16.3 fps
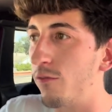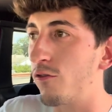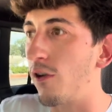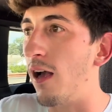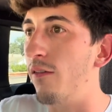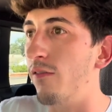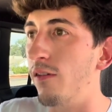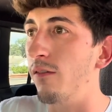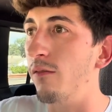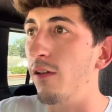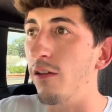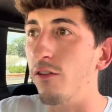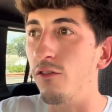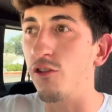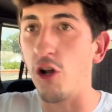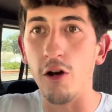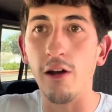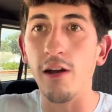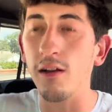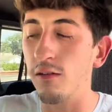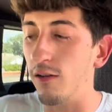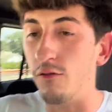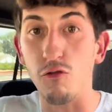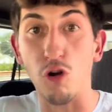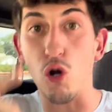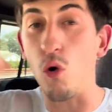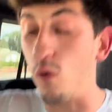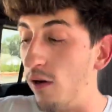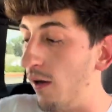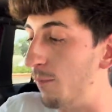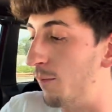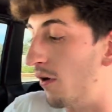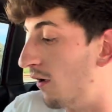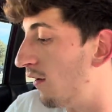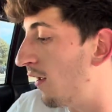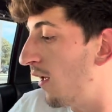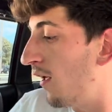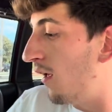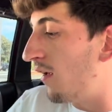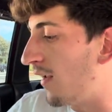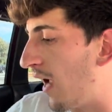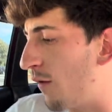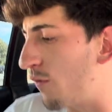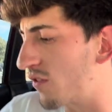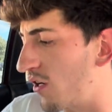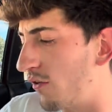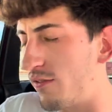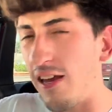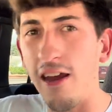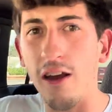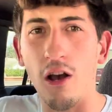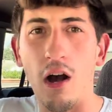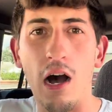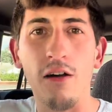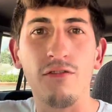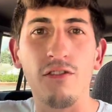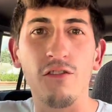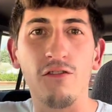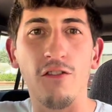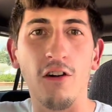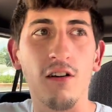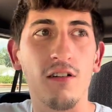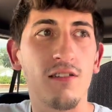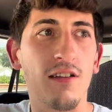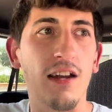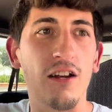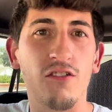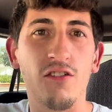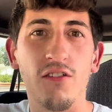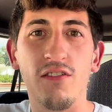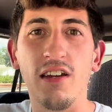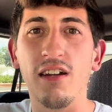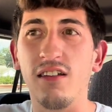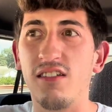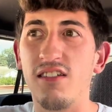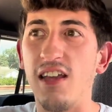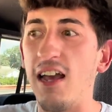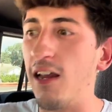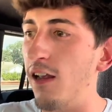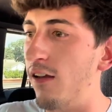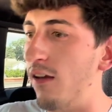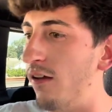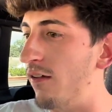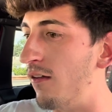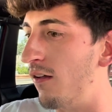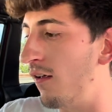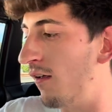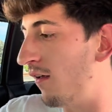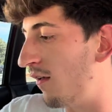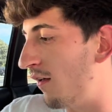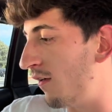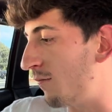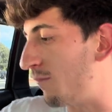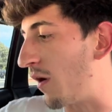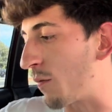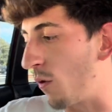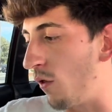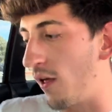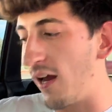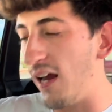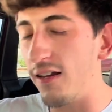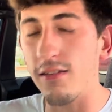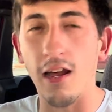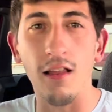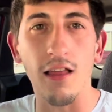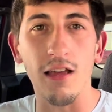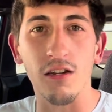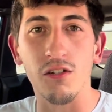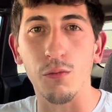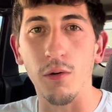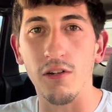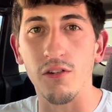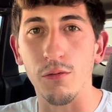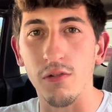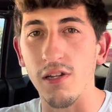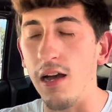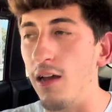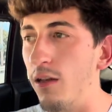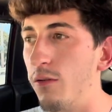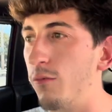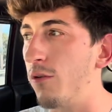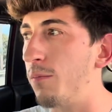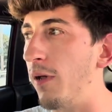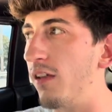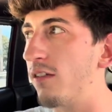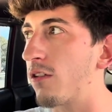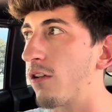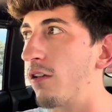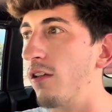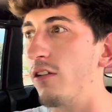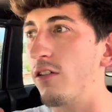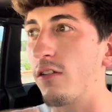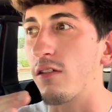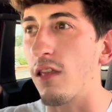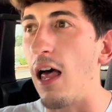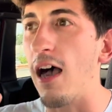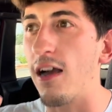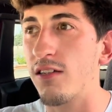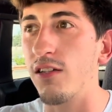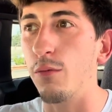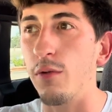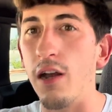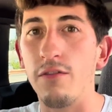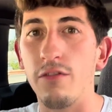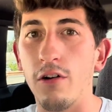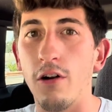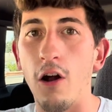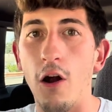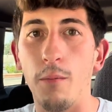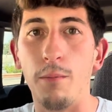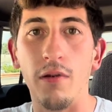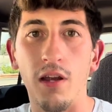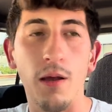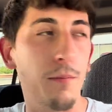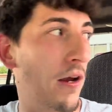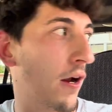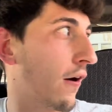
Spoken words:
driving and turning and recording, but yeah, I went to go take off in first and I shifted in second, and my rolling anti-lag switch was on, which basically just locks it whatever RPM you're